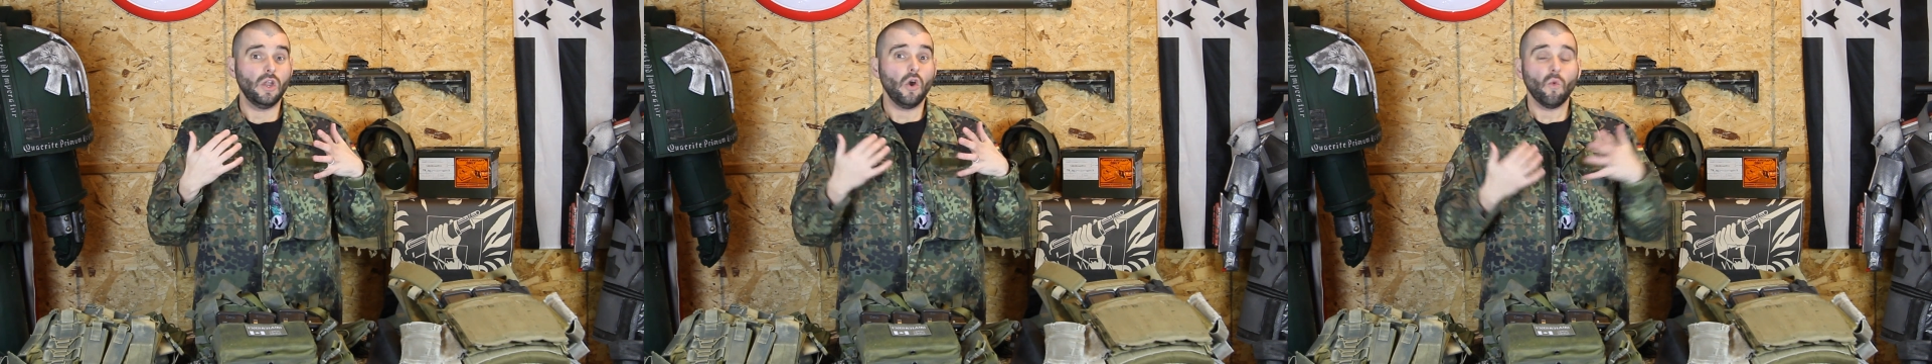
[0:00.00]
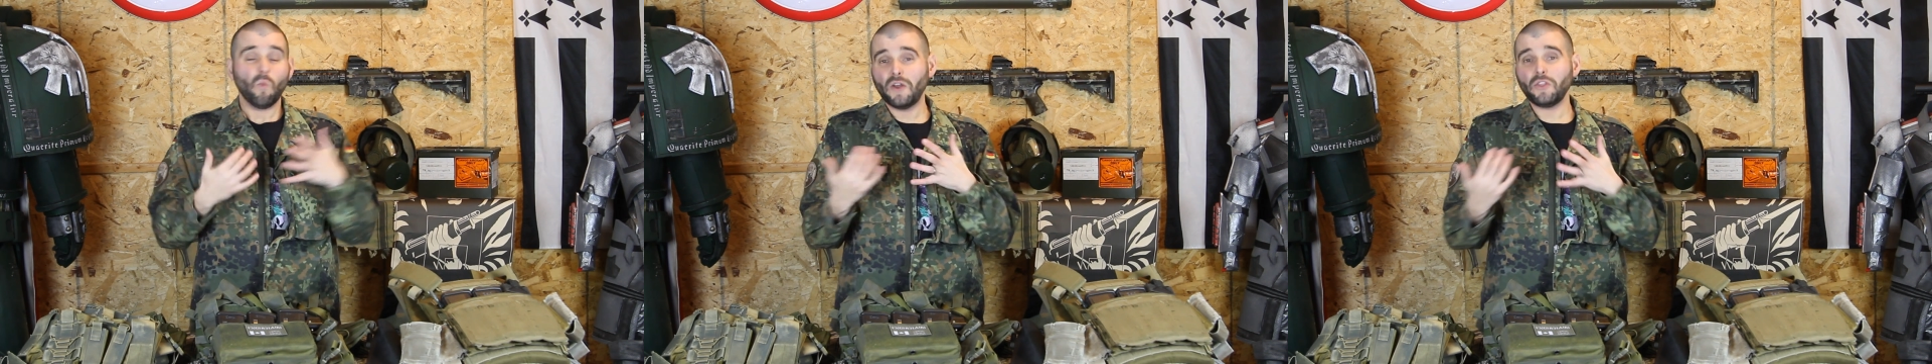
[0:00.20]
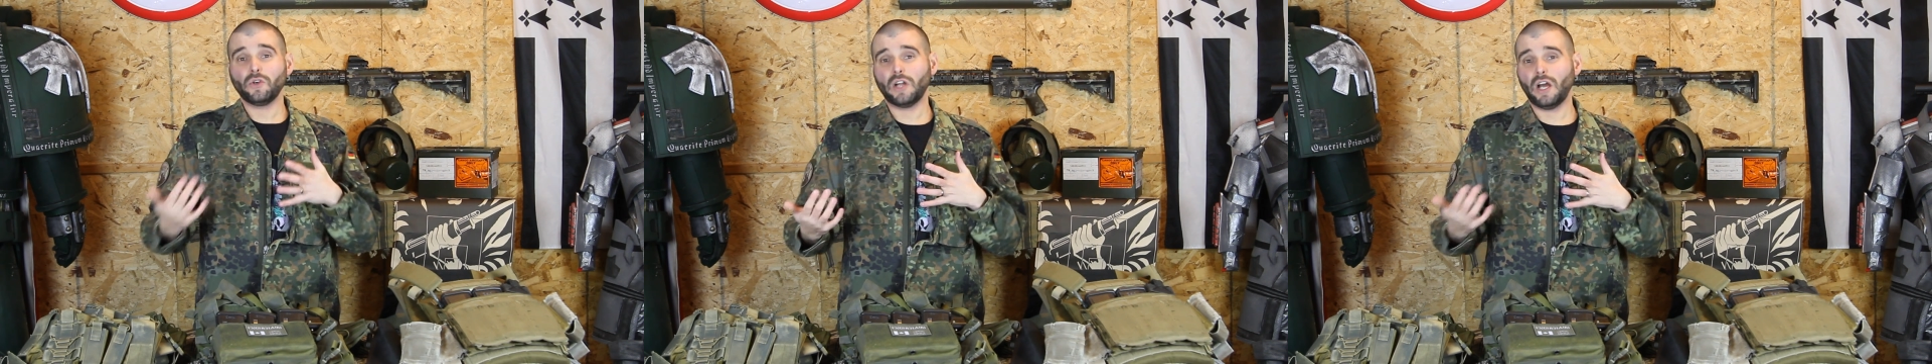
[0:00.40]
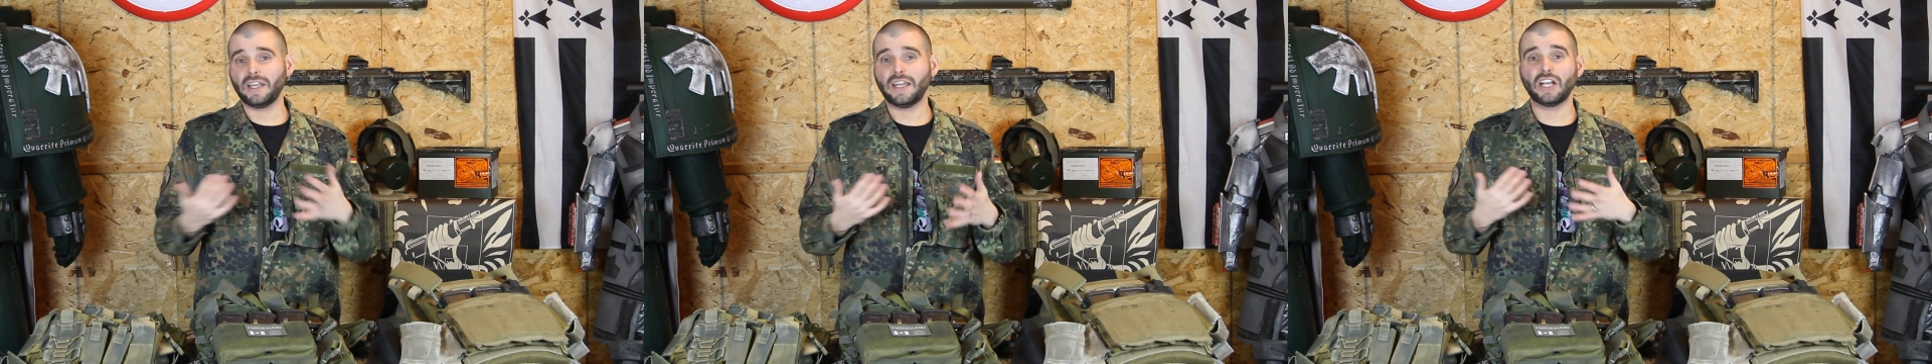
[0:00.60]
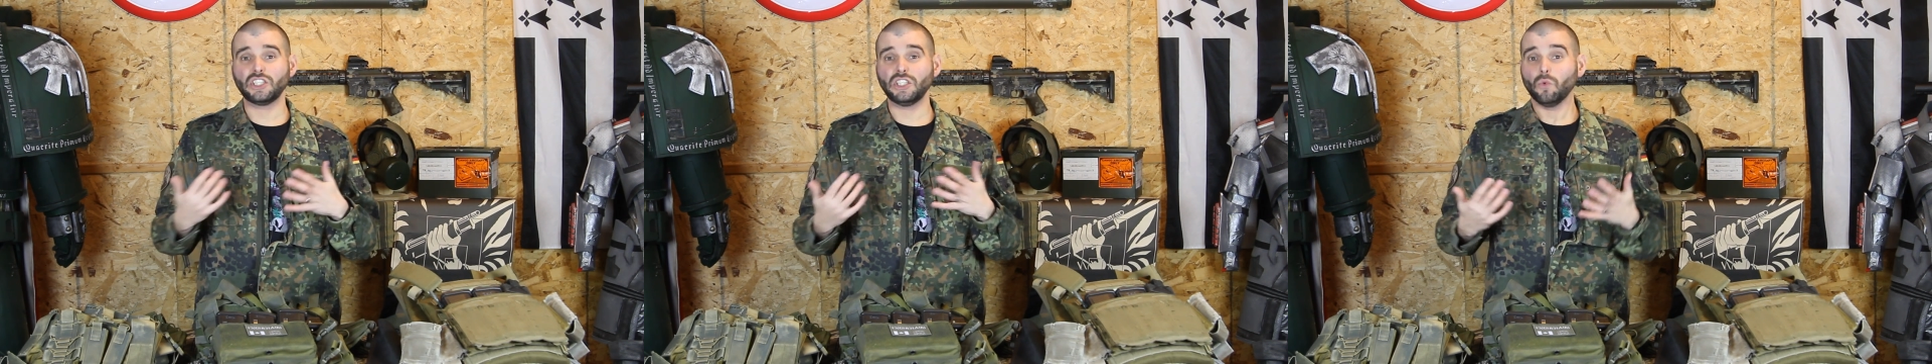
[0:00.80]
whether or not it
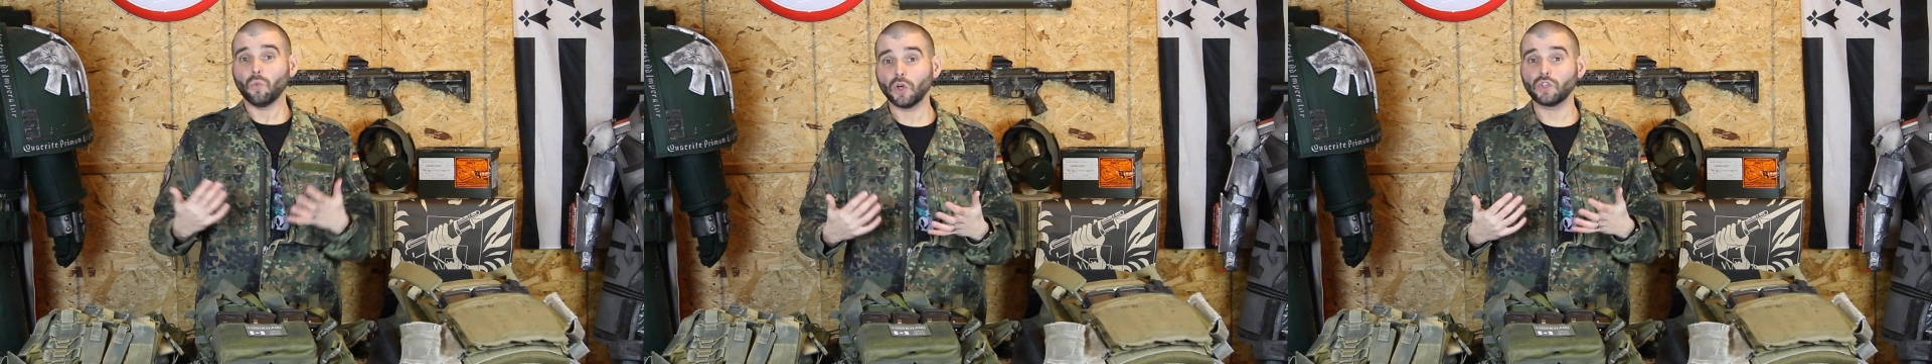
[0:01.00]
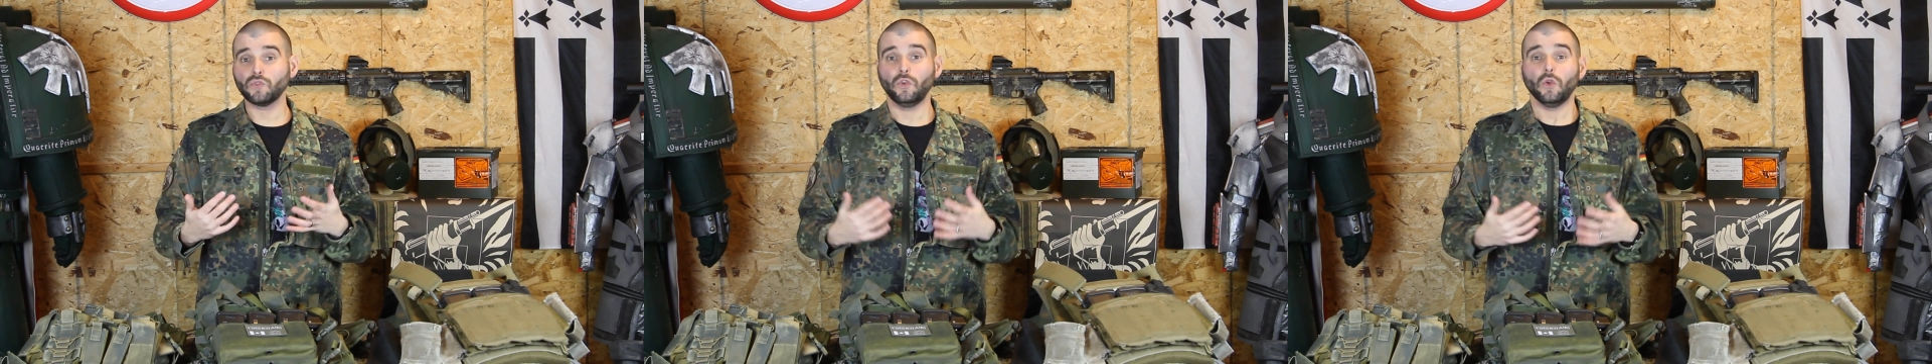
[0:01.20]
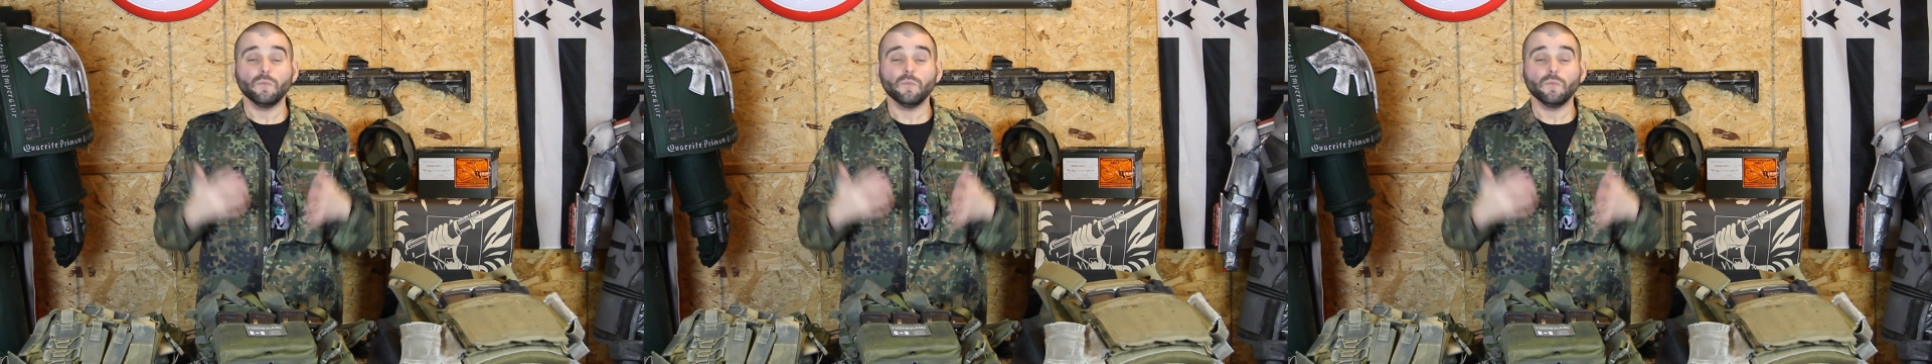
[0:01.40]
actually works for you.